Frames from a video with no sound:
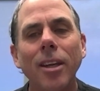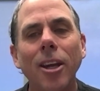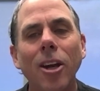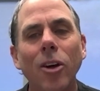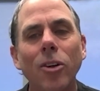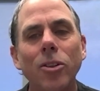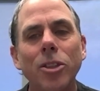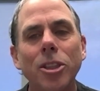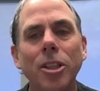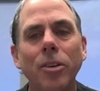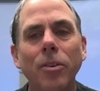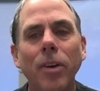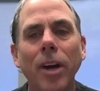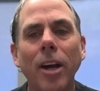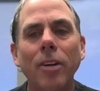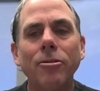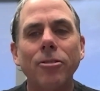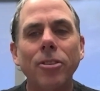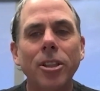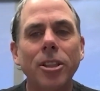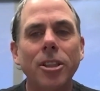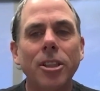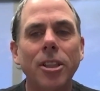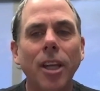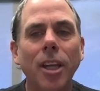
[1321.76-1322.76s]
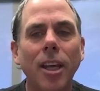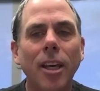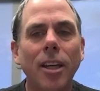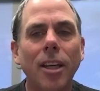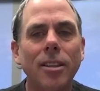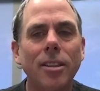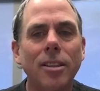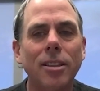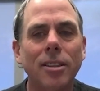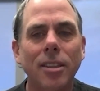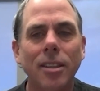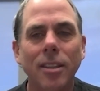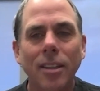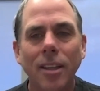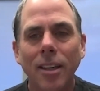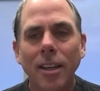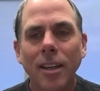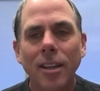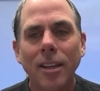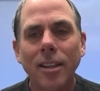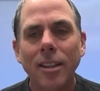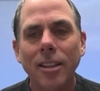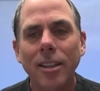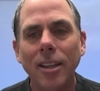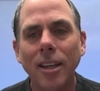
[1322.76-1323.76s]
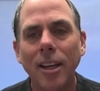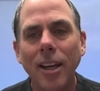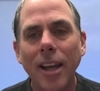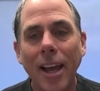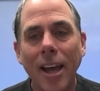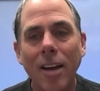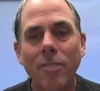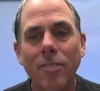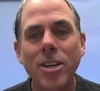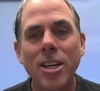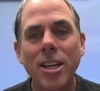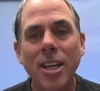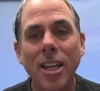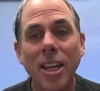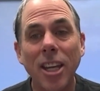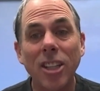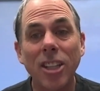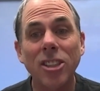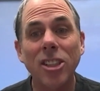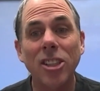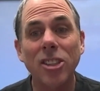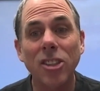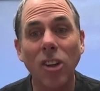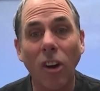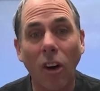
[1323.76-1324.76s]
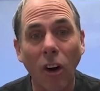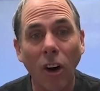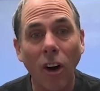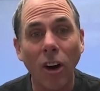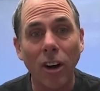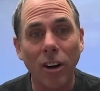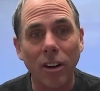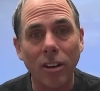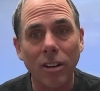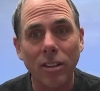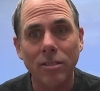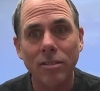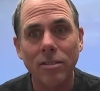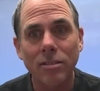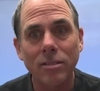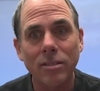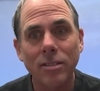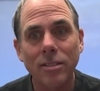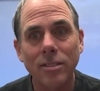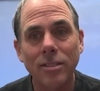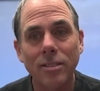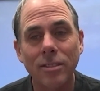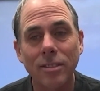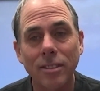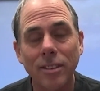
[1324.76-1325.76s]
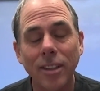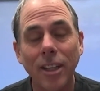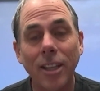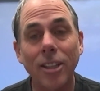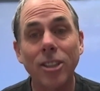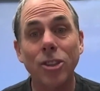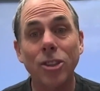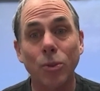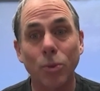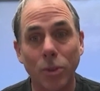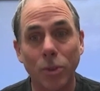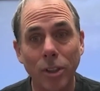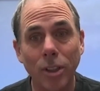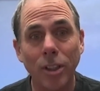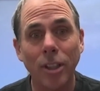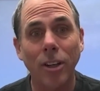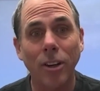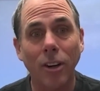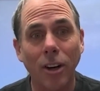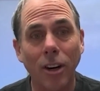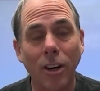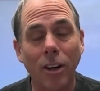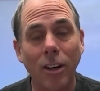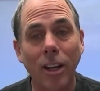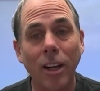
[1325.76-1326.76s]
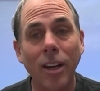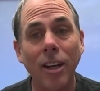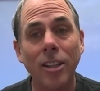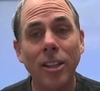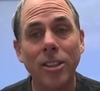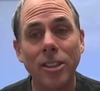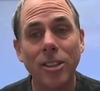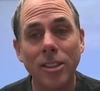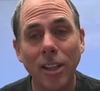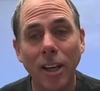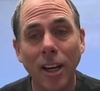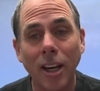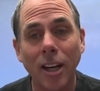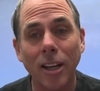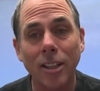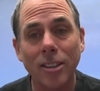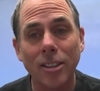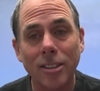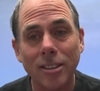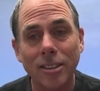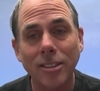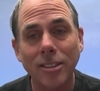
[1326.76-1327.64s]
She referenced kids. Having kids is hard. It's really hard, and it sucks.